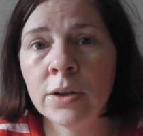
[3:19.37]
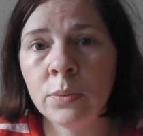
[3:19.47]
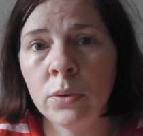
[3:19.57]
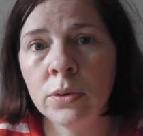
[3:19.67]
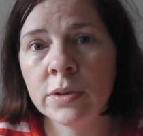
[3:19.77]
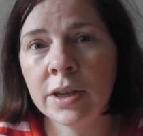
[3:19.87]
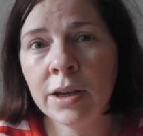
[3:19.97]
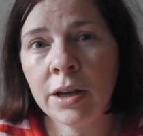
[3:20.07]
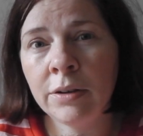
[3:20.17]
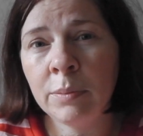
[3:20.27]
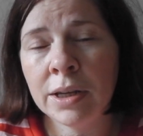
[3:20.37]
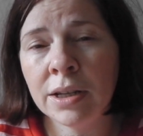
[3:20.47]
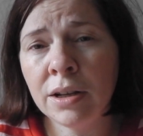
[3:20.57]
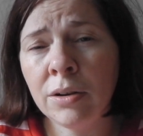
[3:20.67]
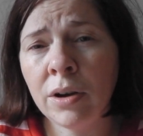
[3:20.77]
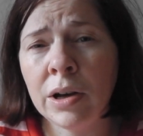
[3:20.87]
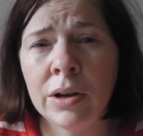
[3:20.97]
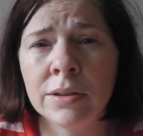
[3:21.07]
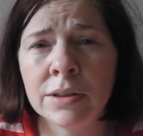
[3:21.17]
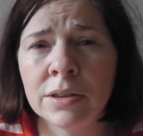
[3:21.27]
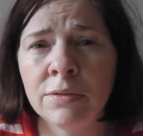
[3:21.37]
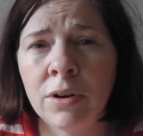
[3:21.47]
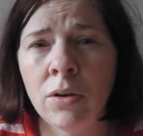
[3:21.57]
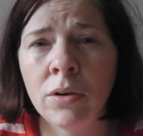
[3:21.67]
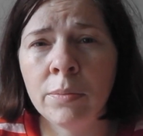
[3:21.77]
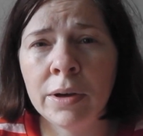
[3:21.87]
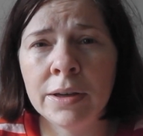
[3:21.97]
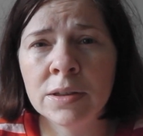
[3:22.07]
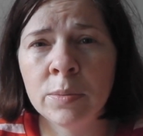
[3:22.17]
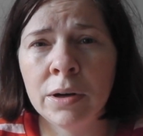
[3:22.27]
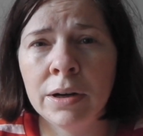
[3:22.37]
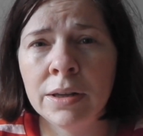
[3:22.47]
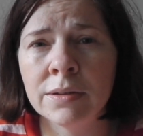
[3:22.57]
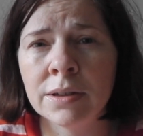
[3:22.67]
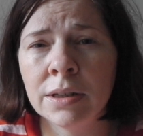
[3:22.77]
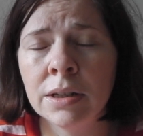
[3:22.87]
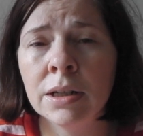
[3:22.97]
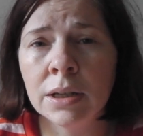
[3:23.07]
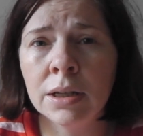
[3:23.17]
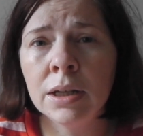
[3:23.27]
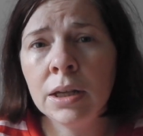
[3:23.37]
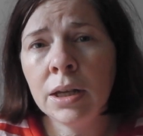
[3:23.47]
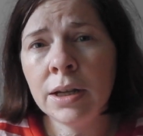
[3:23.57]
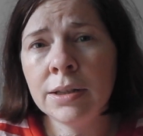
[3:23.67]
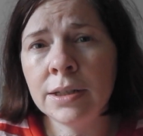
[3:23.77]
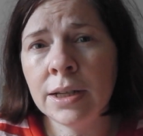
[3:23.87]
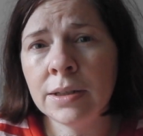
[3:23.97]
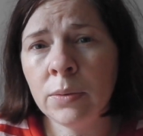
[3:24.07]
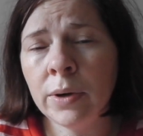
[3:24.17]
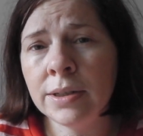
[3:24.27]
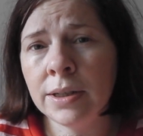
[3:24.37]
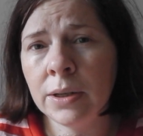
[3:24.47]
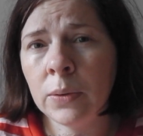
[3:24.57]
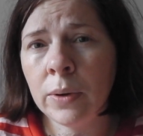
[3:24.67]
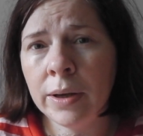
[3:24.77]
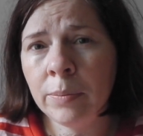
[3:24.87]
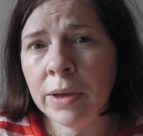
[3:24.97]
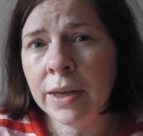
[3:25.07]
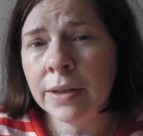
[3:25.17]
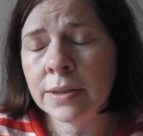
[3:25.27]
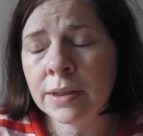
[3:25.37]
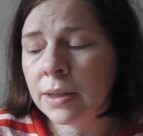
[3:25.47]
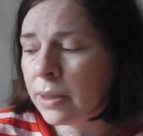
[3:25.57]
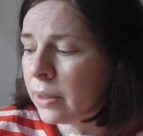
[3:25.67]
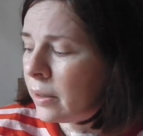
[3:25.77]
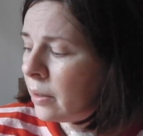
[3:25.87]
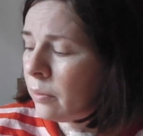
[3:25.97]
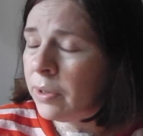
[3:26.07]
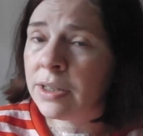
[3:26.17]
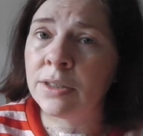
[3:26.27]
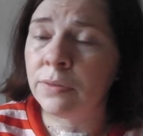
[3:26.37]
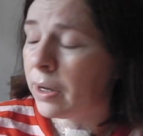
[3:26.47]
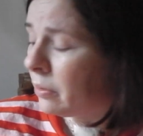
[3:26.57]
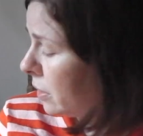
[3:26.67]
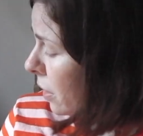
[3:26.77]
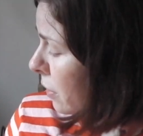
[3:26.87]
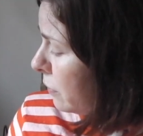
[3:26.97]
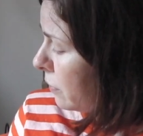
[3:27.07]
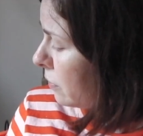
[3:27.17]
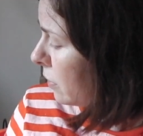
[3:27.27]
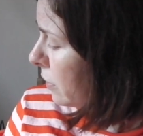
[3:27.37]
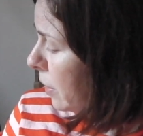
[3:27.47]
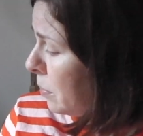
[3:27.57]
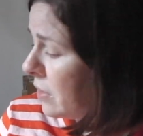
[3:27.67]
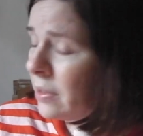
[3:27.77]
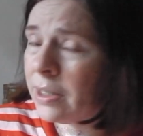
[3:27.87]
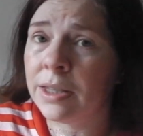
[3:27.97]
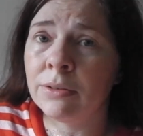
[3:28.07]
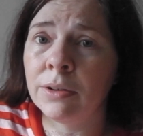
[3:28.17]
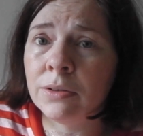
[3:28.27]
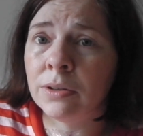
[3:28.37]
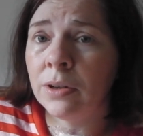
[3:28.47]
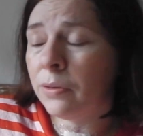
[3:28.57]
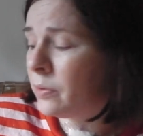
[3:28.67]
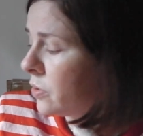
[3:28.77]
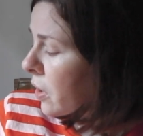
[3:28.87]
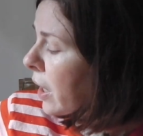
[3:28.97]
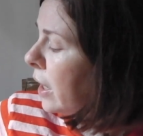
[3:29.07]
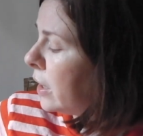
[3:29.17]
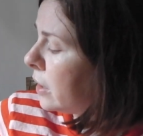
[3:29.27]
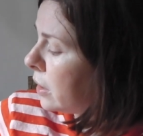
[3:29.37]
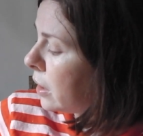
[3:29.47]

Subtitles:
wards, it kind of made it a lot harder to vlog my experience, and I did end up waiting quite a bit, which is fair enough. They're busy, they're under a lot of strain.